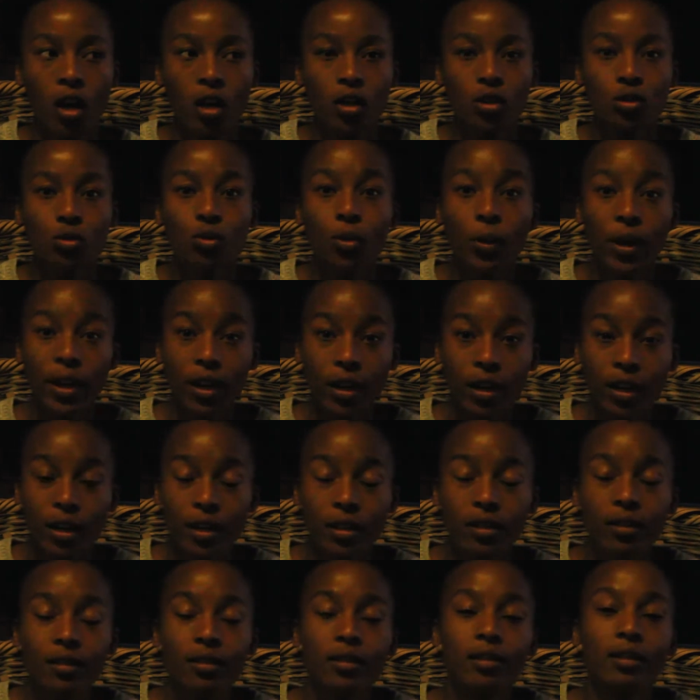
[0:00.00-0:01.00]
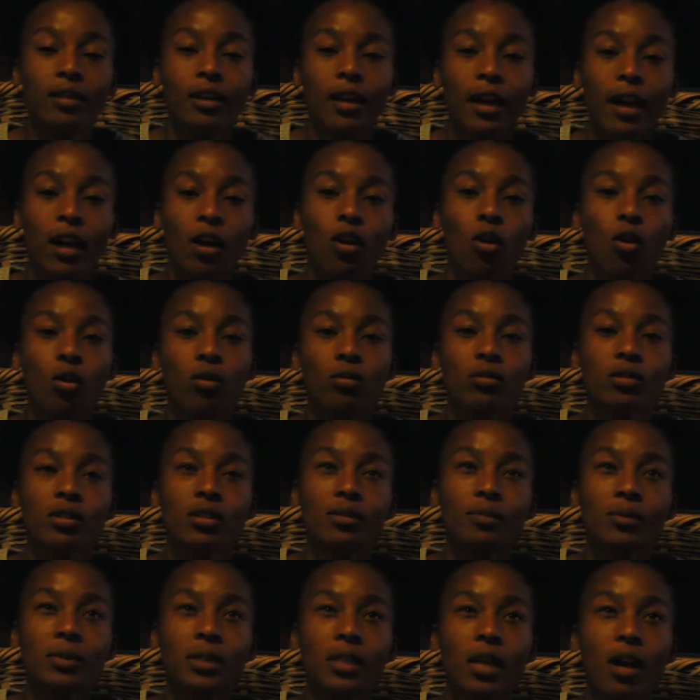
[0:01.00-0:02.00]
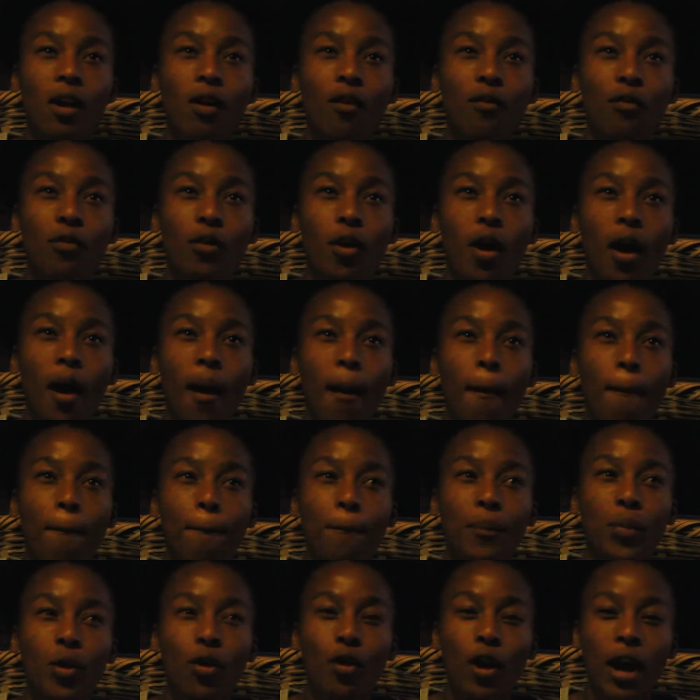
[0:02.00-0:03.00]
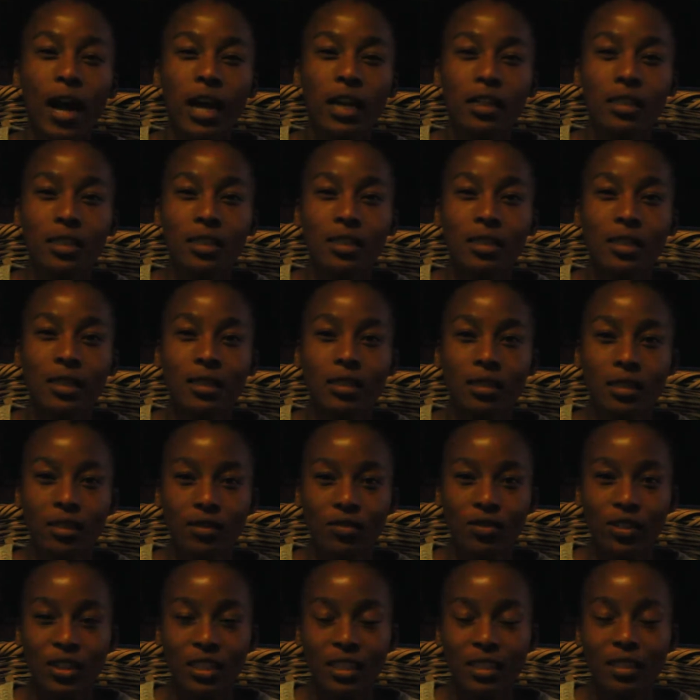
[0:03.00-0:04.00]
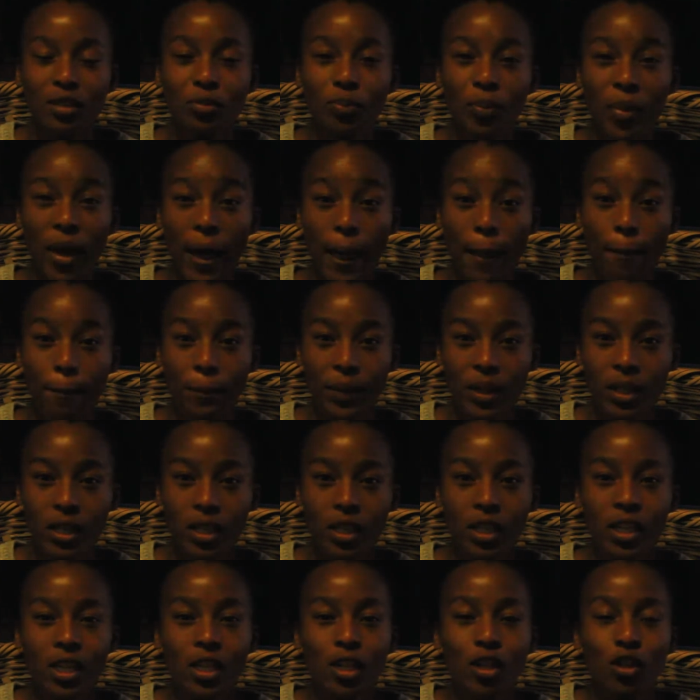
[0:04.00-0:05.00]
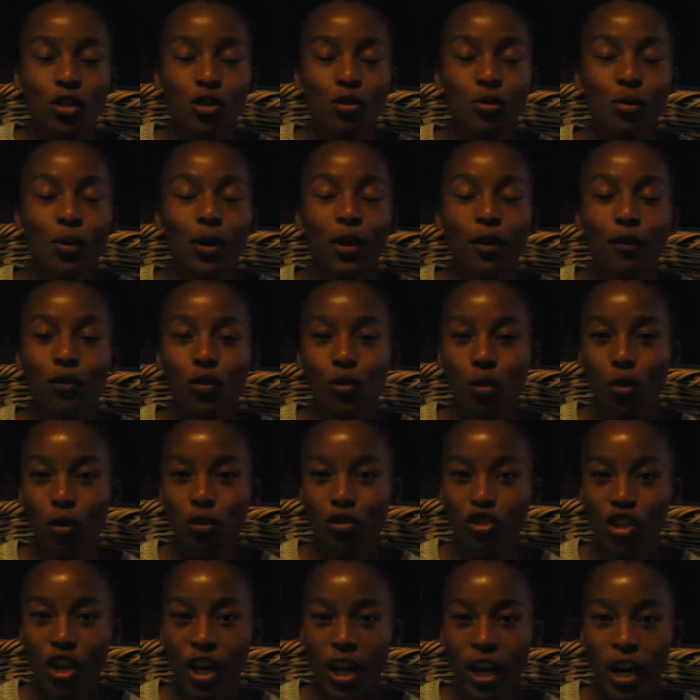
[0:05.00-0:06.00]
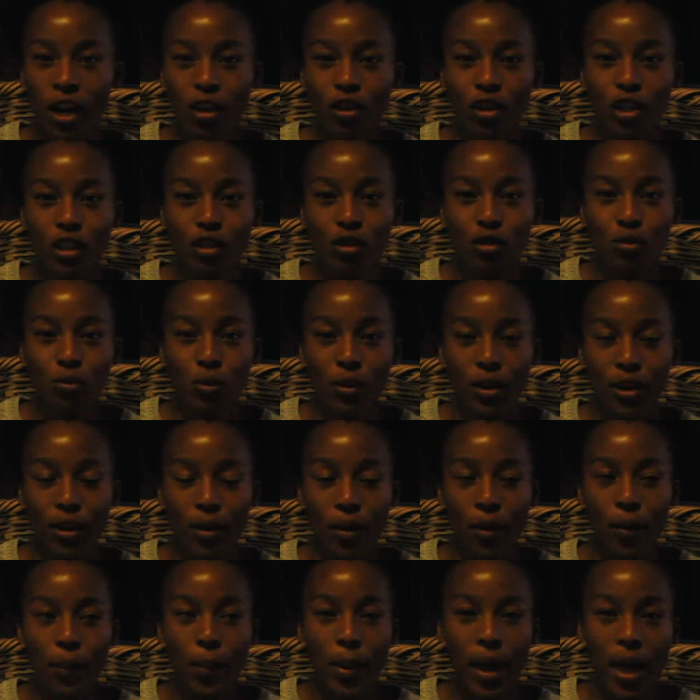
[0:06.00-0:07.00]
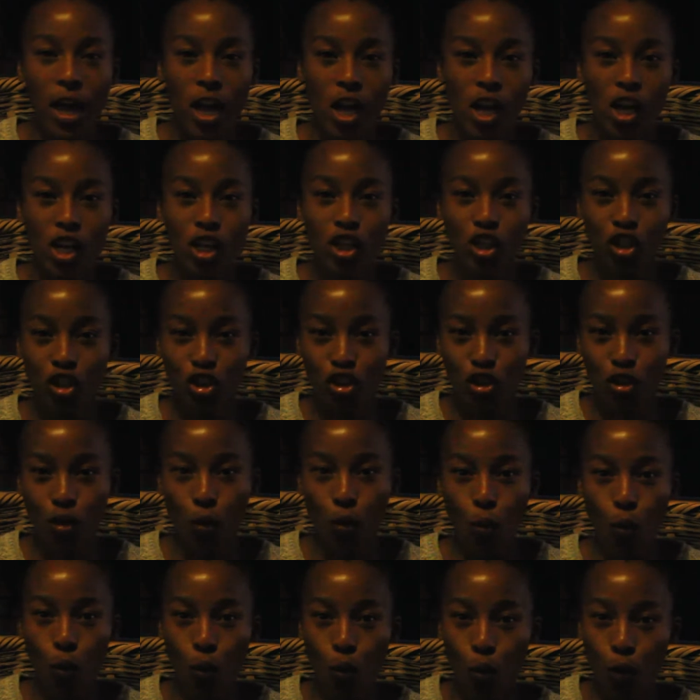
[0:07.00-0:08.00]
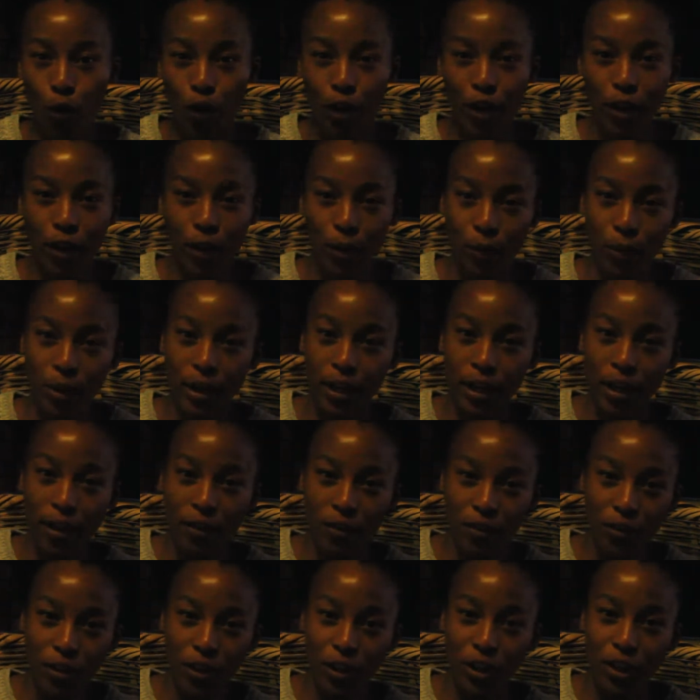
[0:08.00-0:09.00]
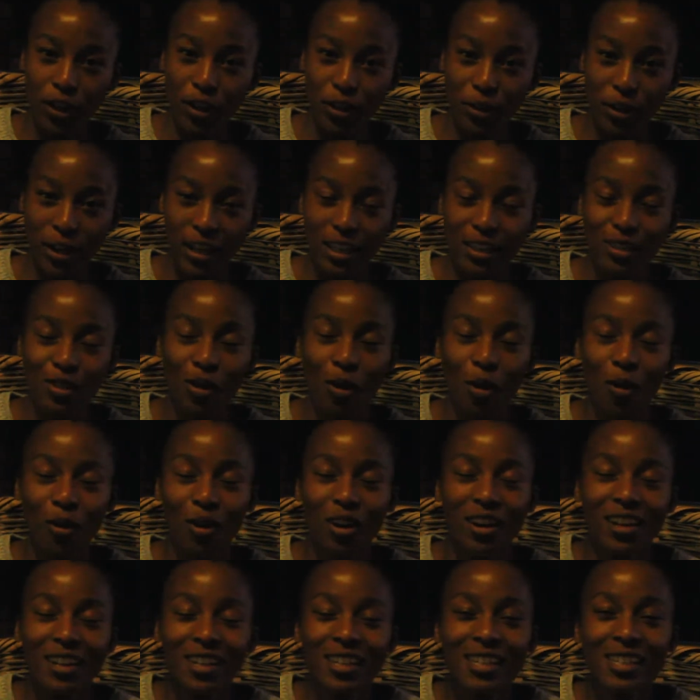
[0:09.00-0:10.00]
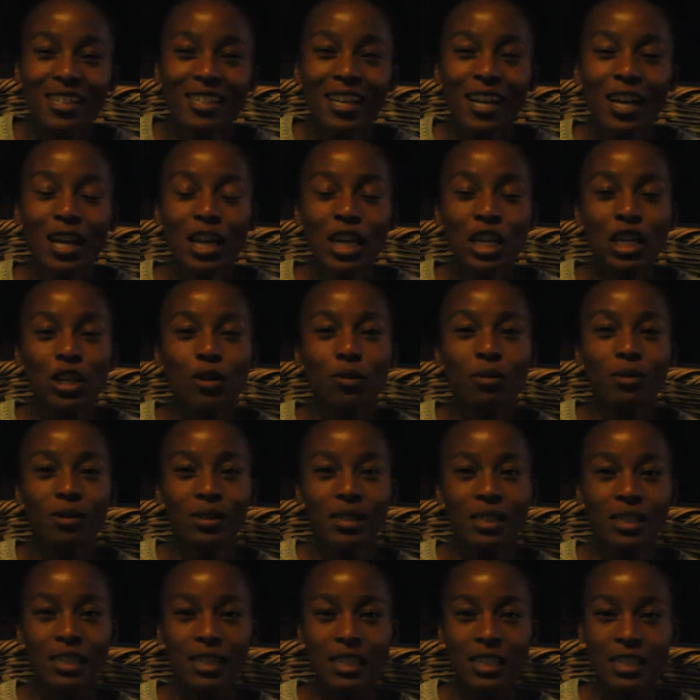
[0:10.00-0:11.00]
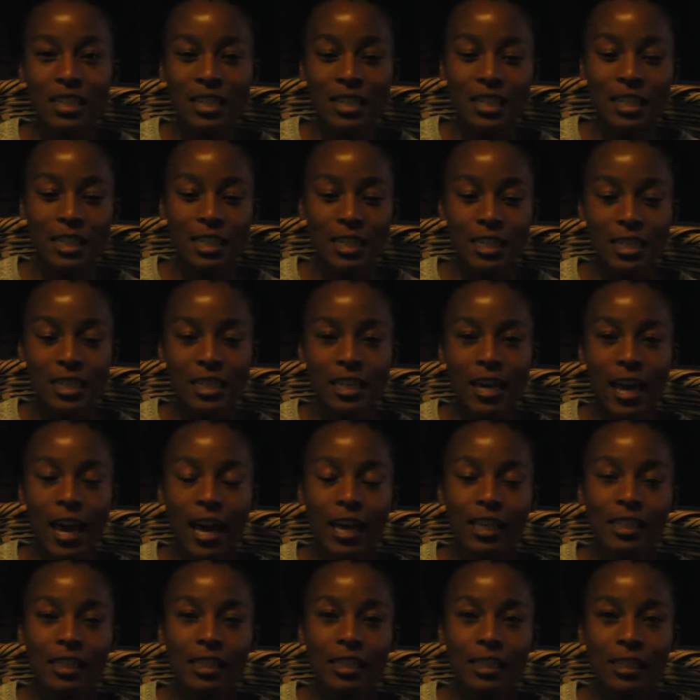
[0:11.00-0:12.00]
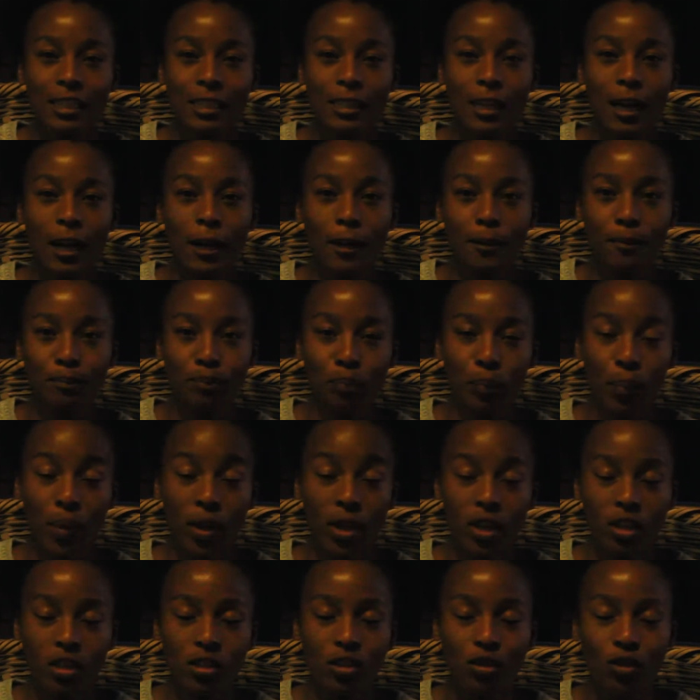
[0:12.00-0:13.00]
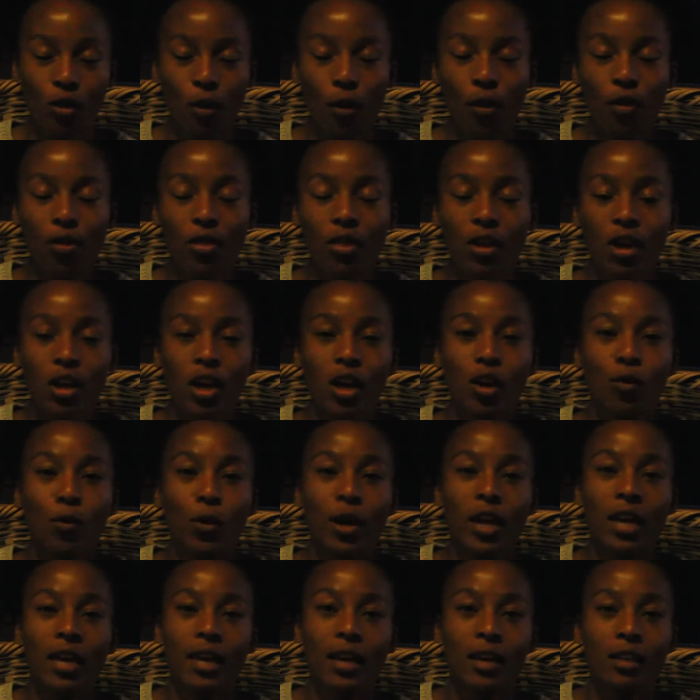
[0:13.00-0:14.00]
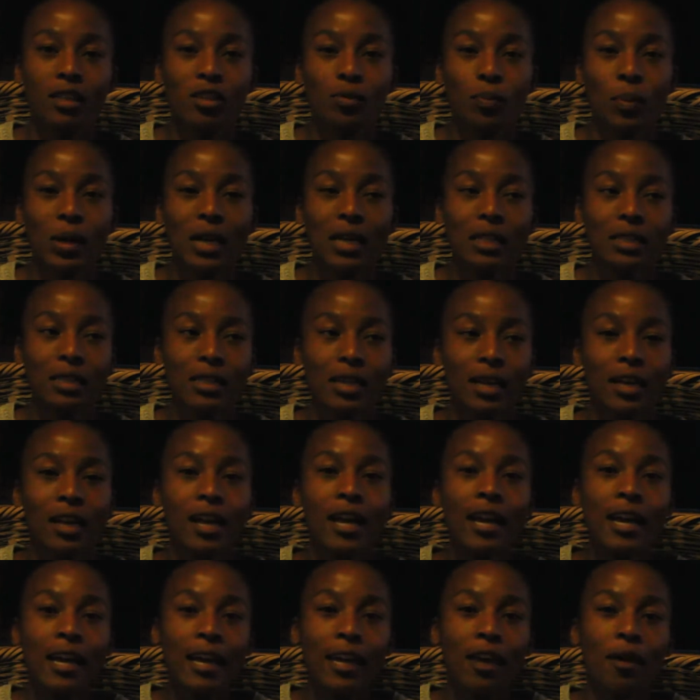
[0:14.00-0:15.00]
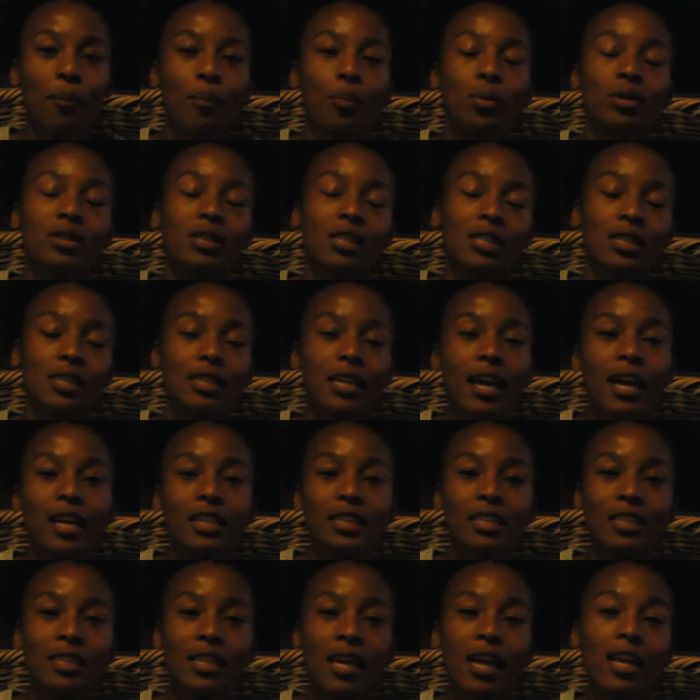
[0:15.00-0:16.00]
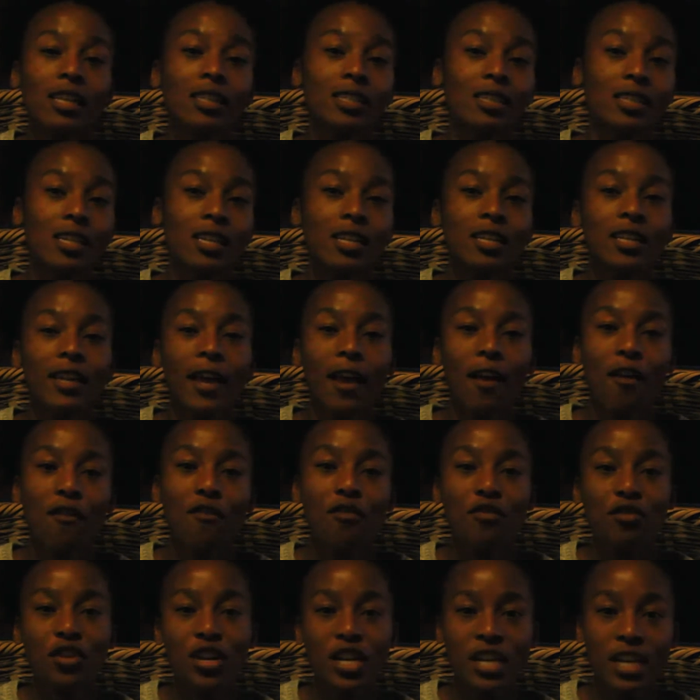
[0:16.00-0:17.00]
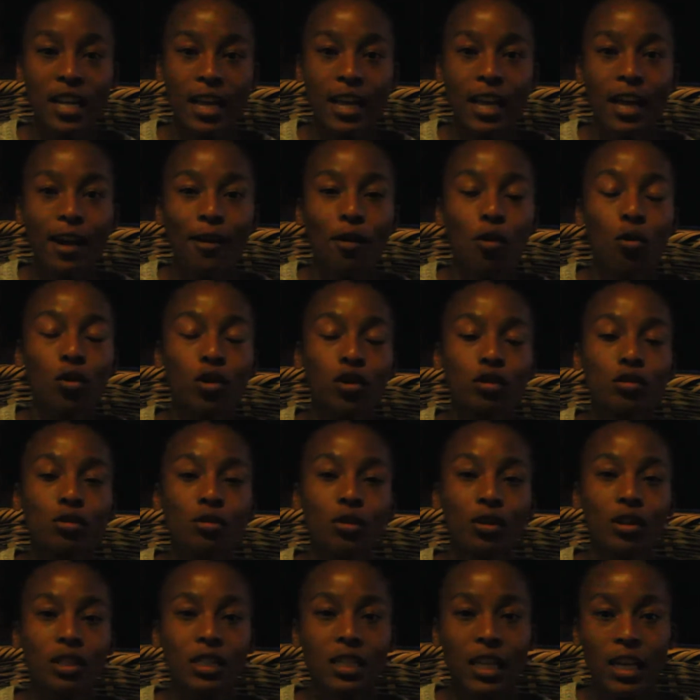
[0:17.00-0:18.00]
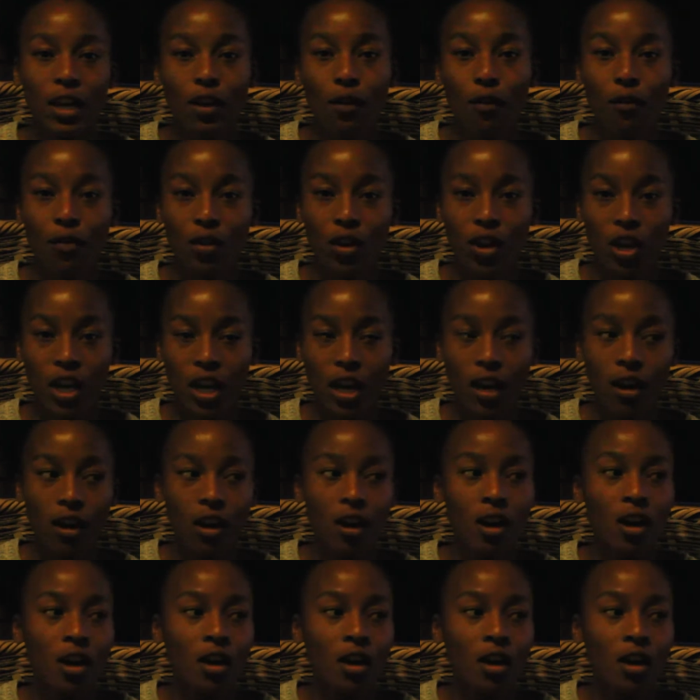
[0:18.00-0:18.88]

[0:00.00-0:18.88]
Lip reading: Twitter. The guy calls himself Bright the Dividend Papi. So if you go check out his Twitter page or whatever you guys call it, you will see he has it pinned on there, where he explains that he puts aside 10 cents every day according to the day of the year.